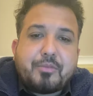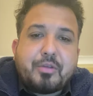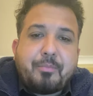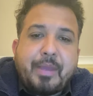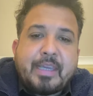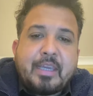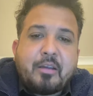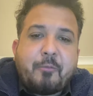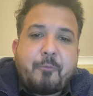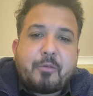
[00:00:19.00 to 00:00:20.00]

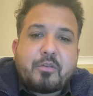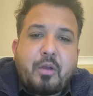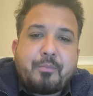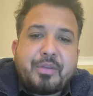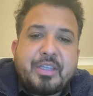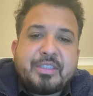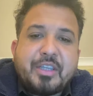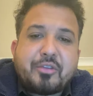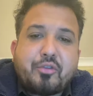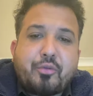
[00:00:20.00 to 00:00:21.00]
making of companies
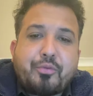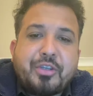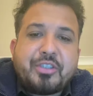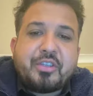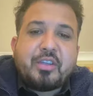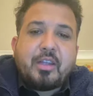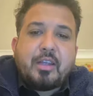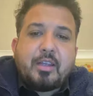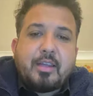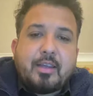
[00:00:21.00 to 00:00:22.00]
and corporation
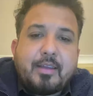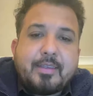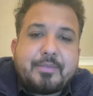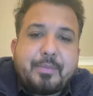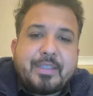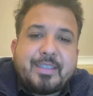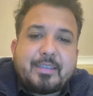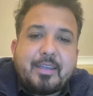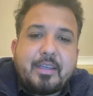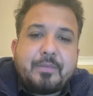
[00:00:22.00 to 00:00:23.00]
is
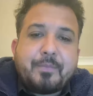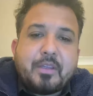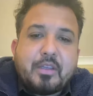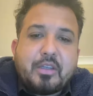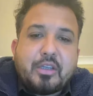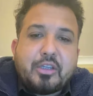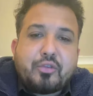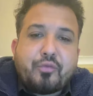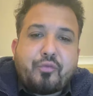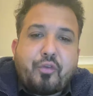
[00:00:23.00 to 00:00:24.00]
basically
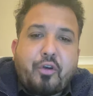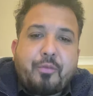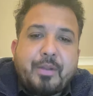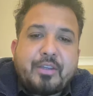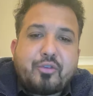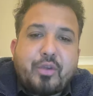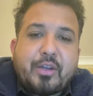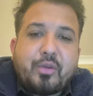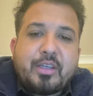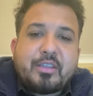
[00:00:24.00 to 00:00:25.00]
to form and to
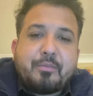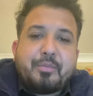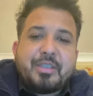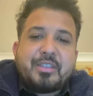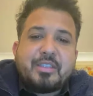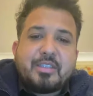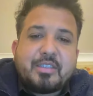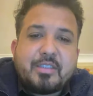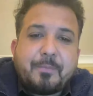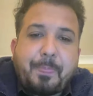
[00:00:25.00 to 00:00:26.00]
regulate the
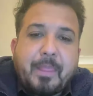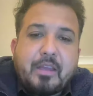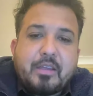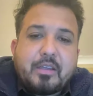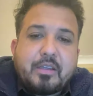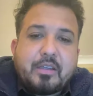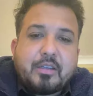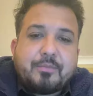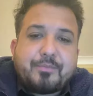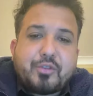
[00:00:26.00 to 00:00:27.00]
business.
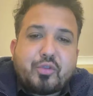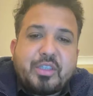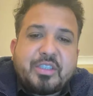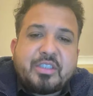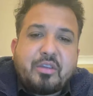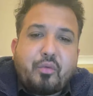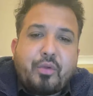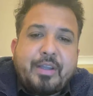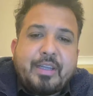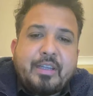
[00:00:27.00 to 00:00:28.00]
So this is the
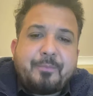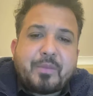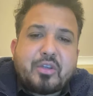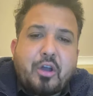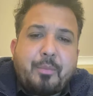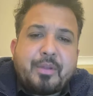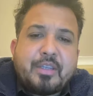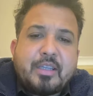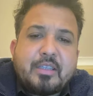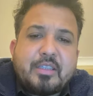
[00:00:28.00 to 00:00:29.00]
very
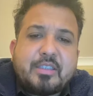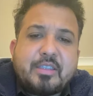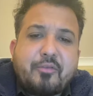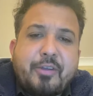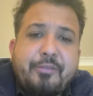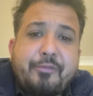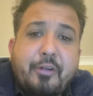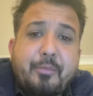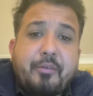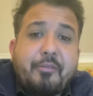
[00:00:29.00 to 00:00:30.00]
common and this is the very
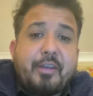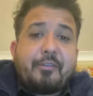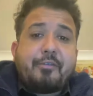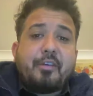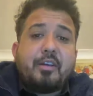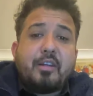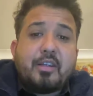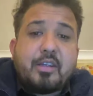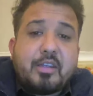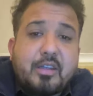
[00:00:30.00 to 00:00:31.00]
formal way of
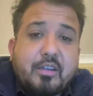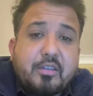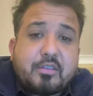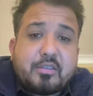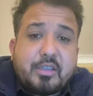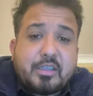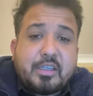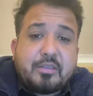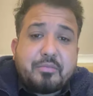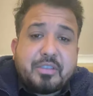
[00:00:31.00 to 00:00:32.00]

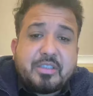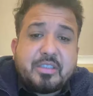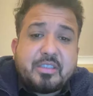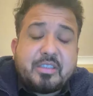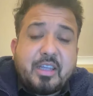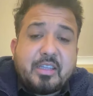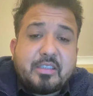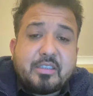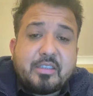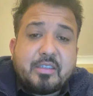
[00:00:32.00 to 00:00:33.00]
conducting the business
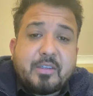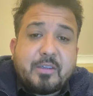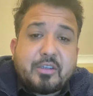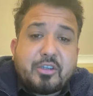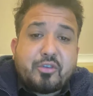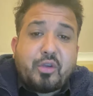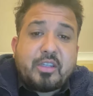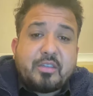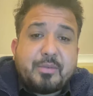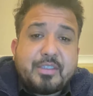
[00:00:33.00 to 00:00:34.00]
and
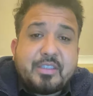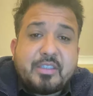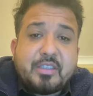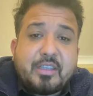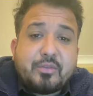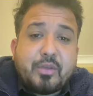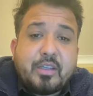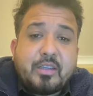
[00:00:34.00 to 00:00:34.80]
controlling the business as well.